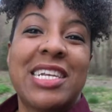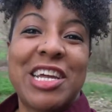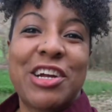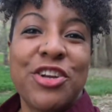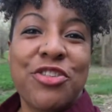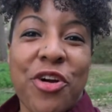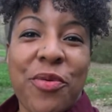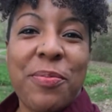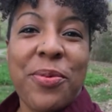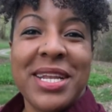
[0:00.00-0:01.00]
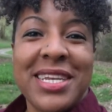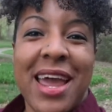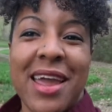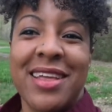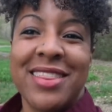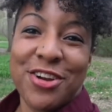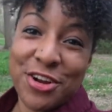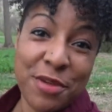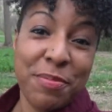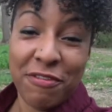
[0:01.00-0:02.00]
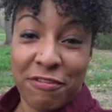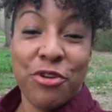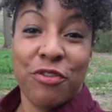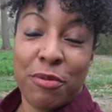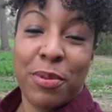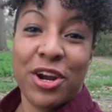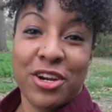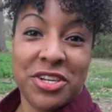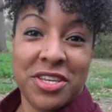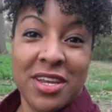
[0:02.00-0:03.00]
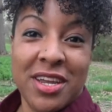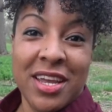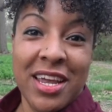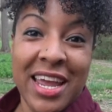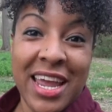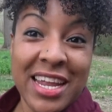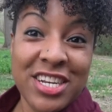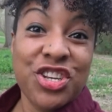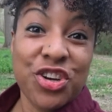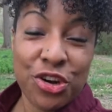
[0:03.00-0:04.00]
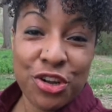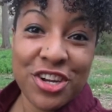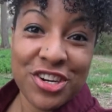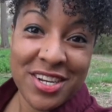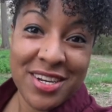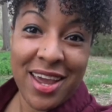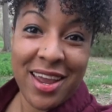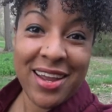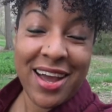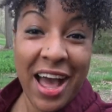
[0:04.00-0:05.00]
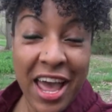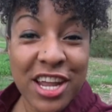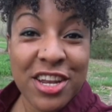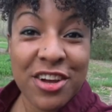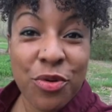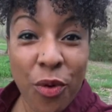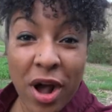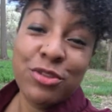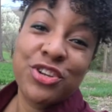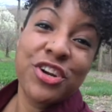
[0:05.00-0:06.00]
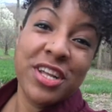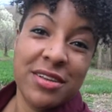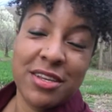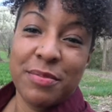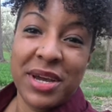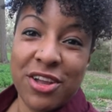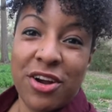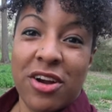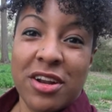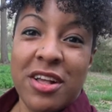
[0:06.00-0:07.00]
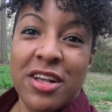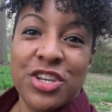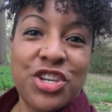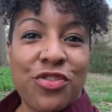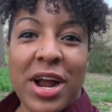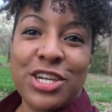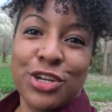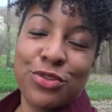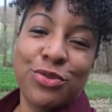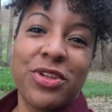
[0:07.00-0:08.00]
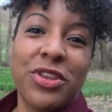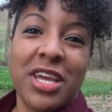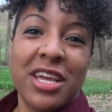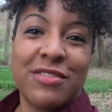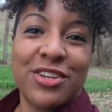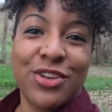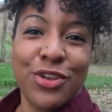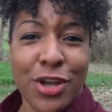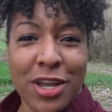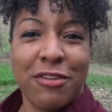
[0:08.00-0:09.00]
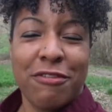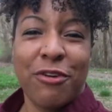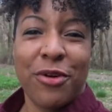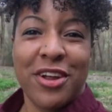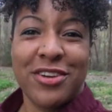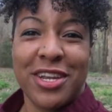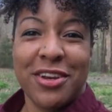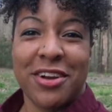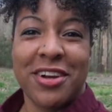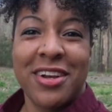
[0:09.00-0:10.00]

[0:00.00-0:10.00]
they're going to grow up one day. They're going to be food for birds. Just earlier today, I had wild turkeys in my yard, scratching through the leaves, looking for their dinner.